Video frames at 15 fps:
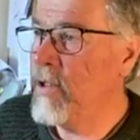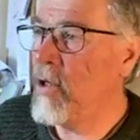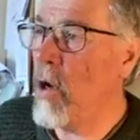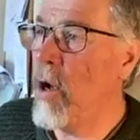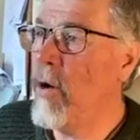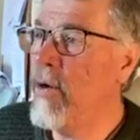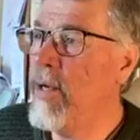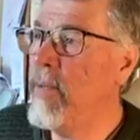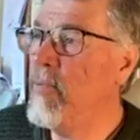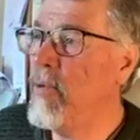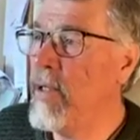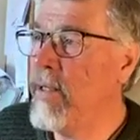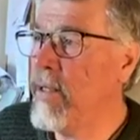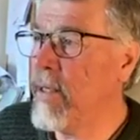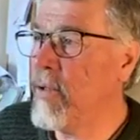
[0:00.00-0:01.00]
It's already
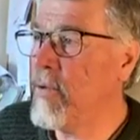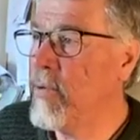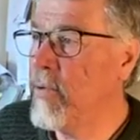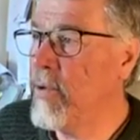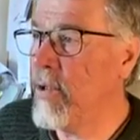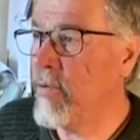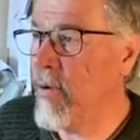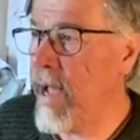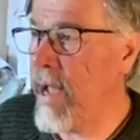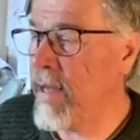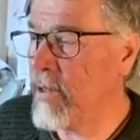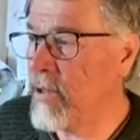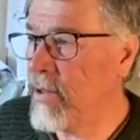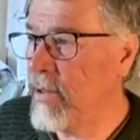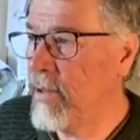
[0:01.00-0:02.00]
breathing through the
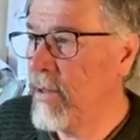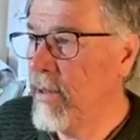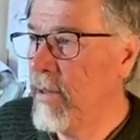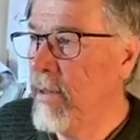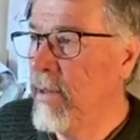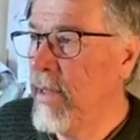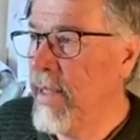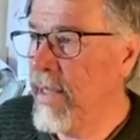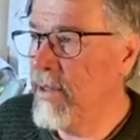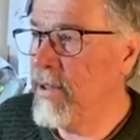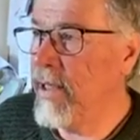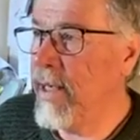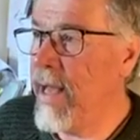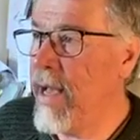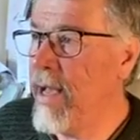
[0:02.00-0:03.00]
cracks.
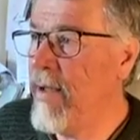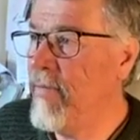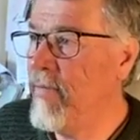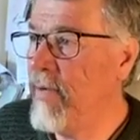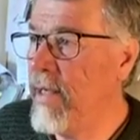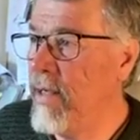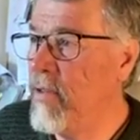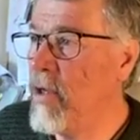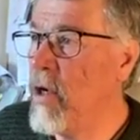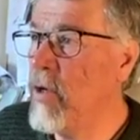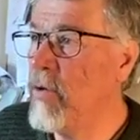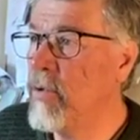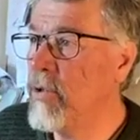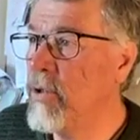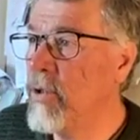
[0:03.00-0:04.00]
It's alive in
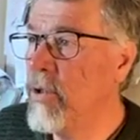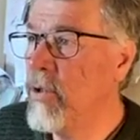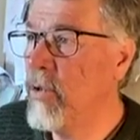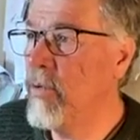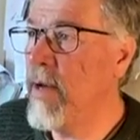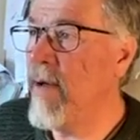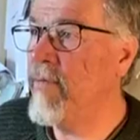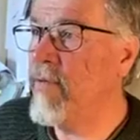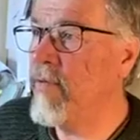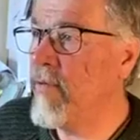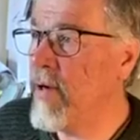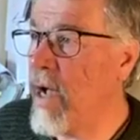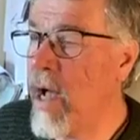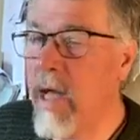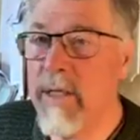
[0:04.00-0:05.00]
those who never
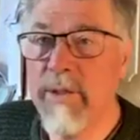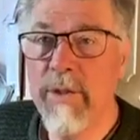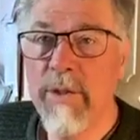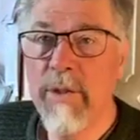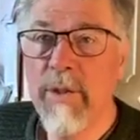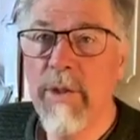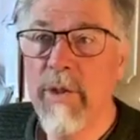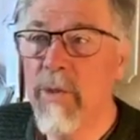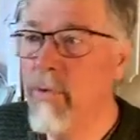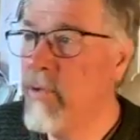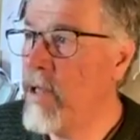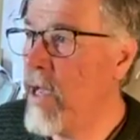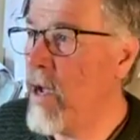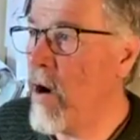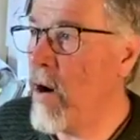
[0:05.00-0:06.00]
forgot
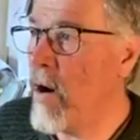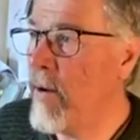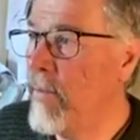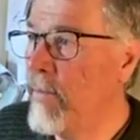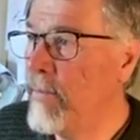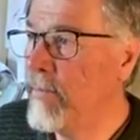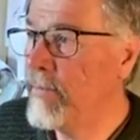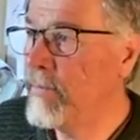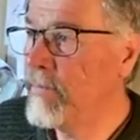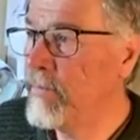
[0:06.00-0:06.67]
who they are.